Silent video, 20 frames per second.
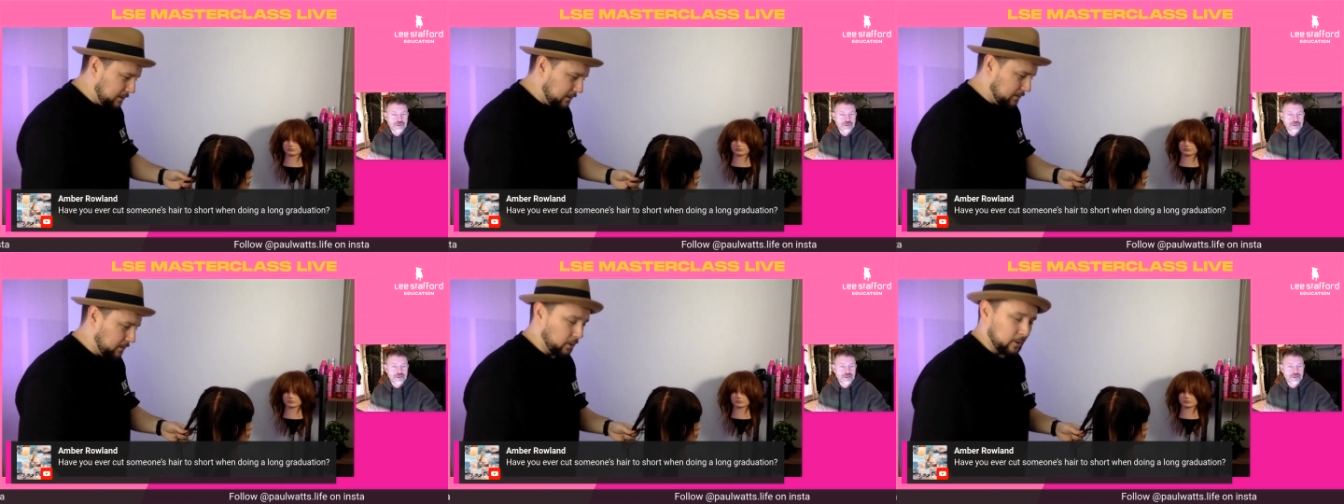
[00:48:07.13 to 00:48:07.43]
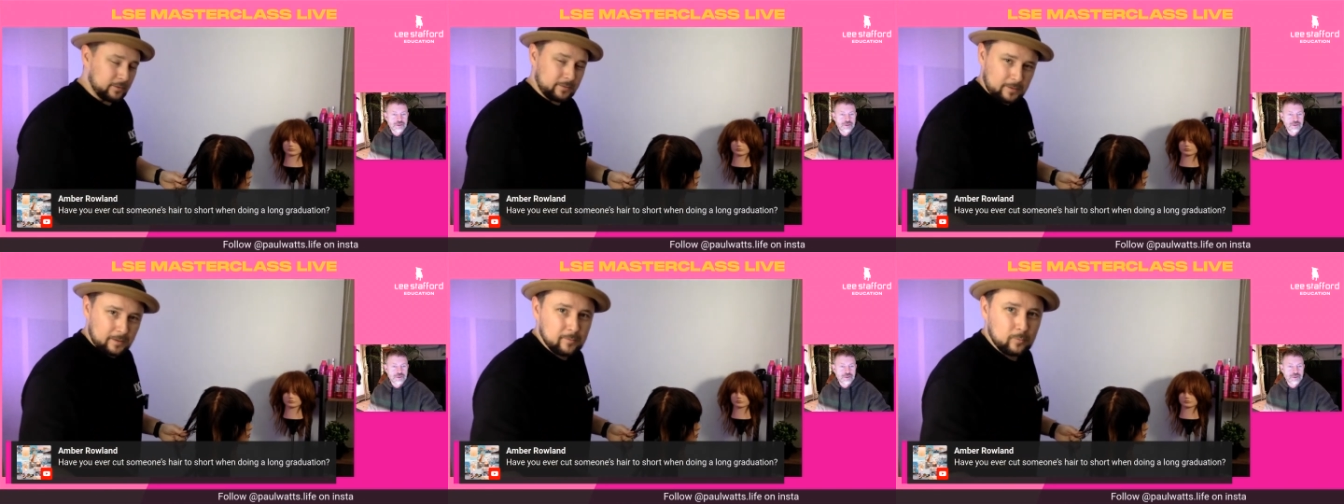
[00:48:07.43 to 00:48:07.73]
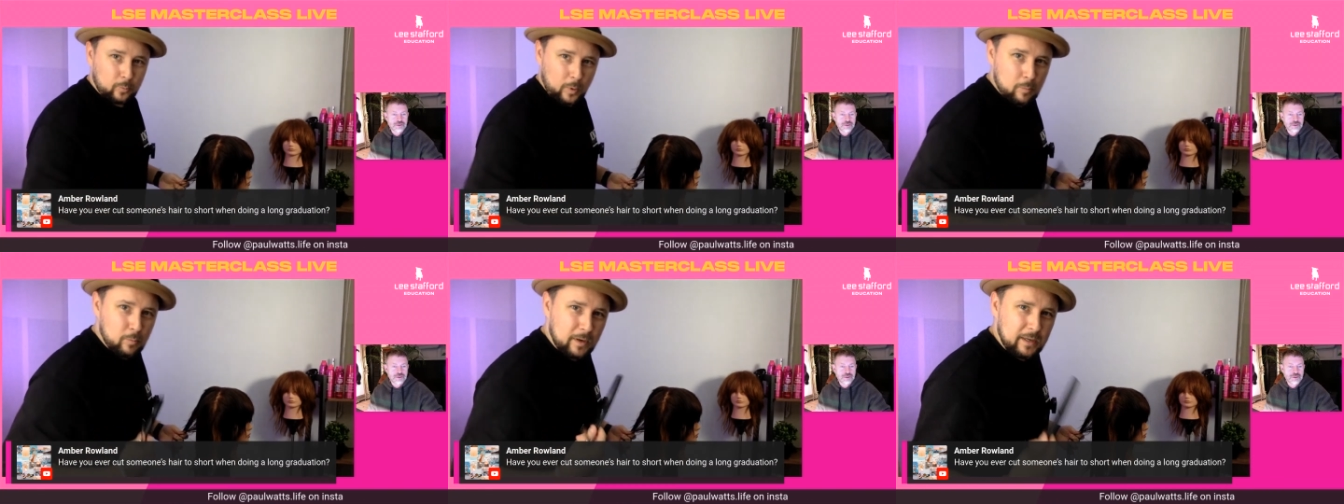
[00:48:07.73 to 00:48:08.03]
like
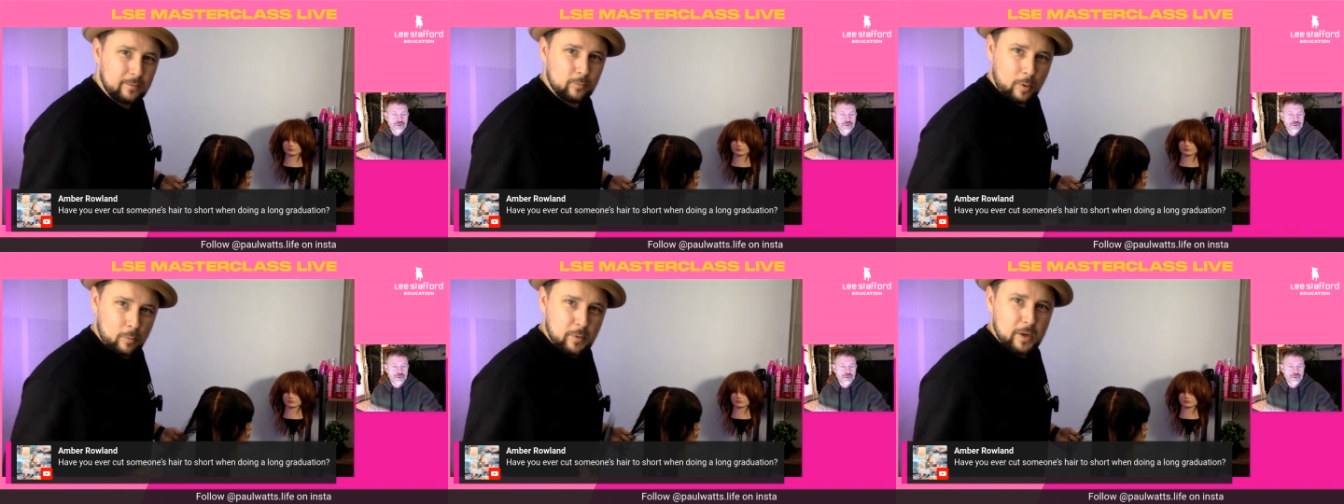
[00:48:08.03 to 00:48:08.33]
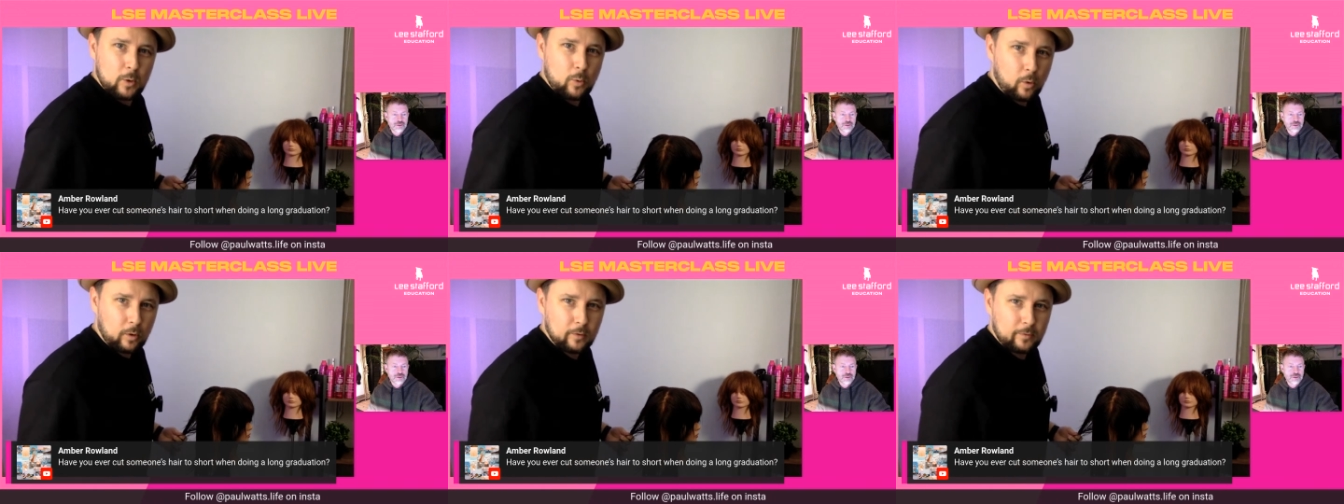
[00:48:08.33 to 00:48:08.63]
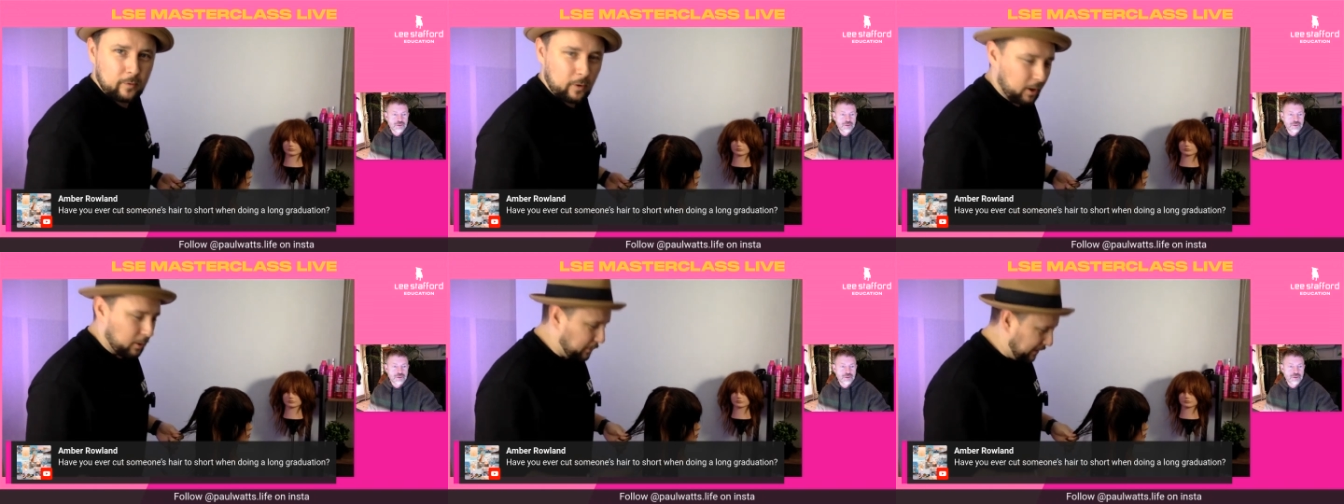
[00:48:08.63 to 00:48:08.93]
when we
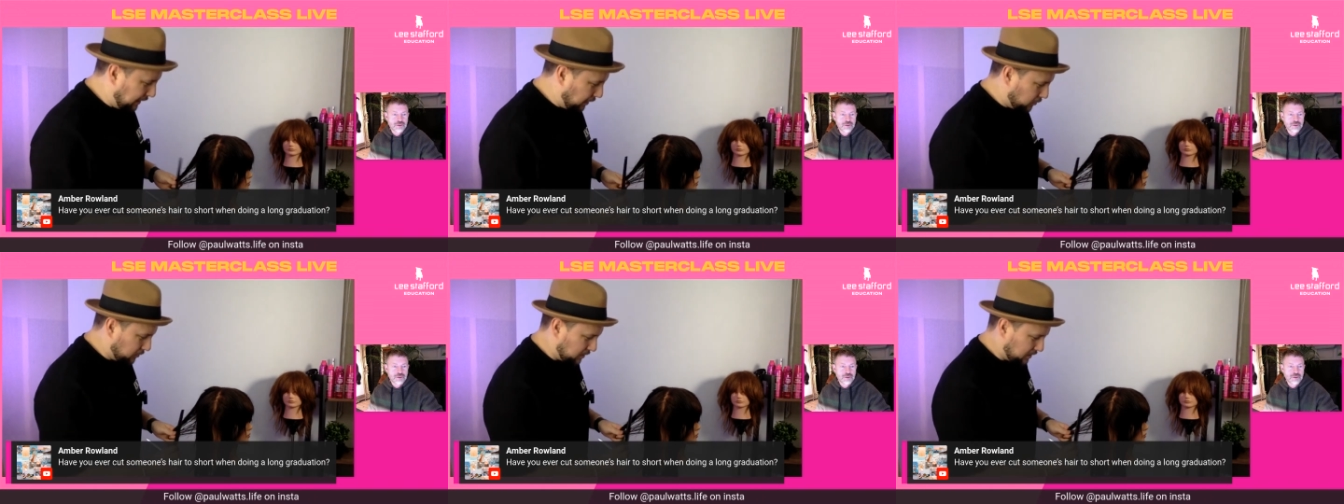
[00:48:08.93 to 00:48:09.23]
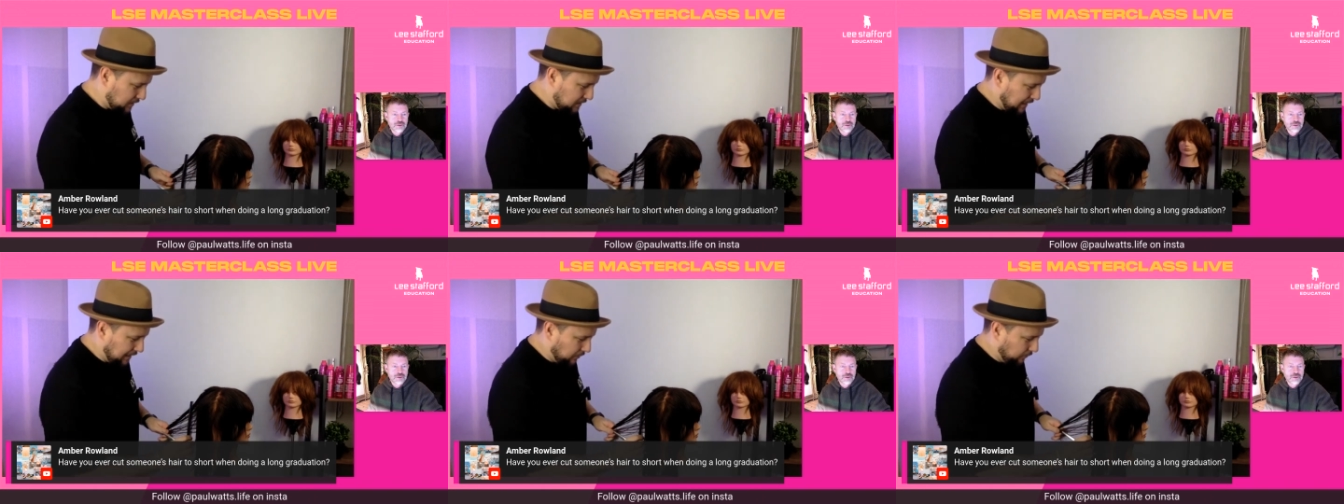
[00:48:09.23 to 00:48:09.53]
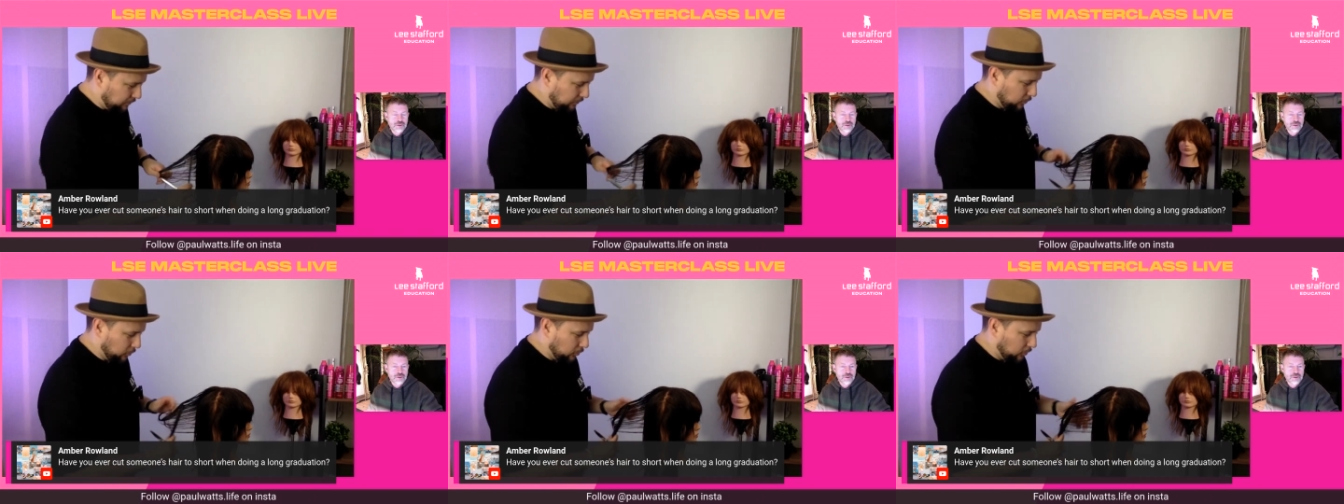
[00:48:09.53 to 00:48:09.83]
qualify and we get onto the salon
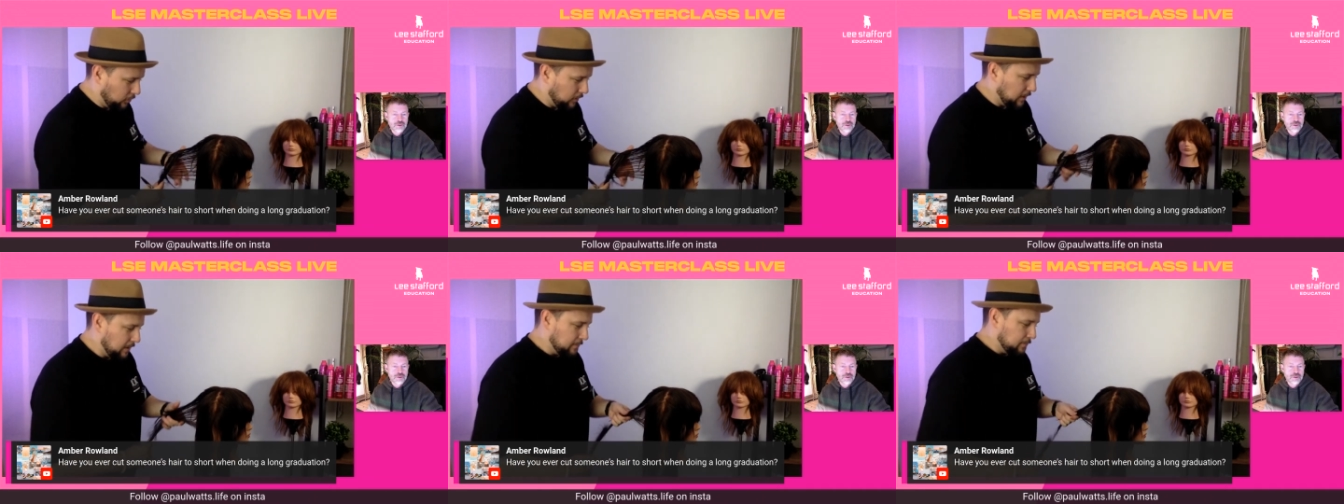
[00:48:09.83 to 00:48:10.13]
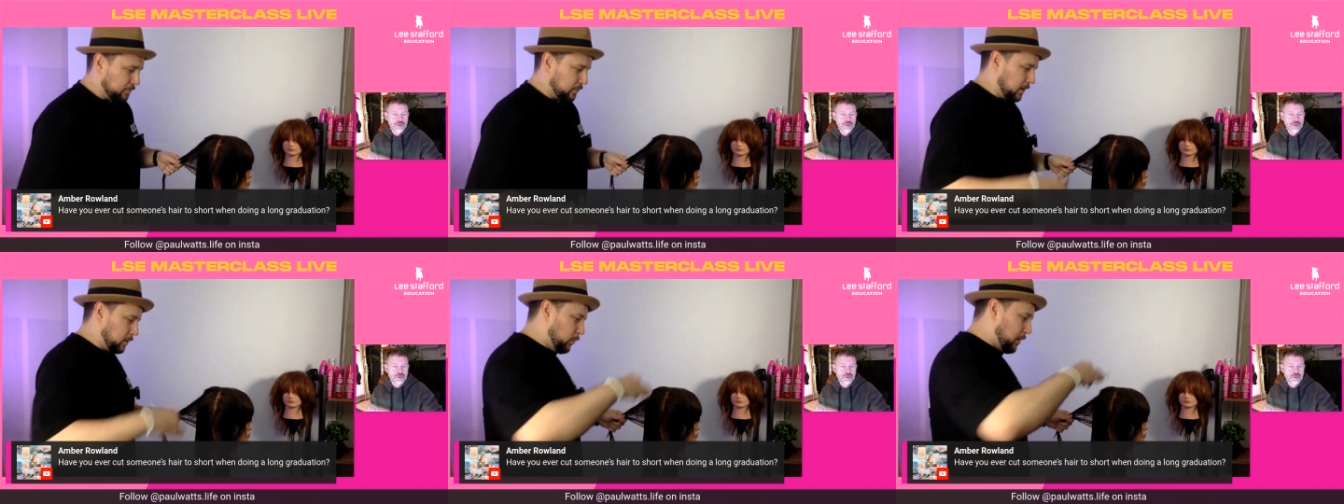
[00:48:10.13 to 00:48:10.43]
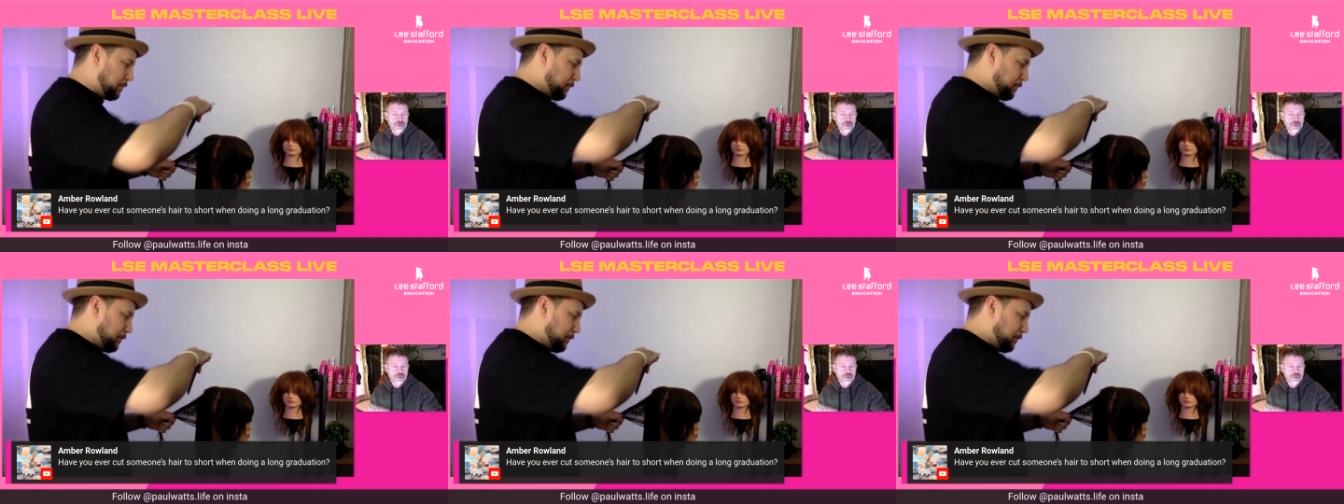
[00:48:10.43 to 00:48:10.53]
floor, we're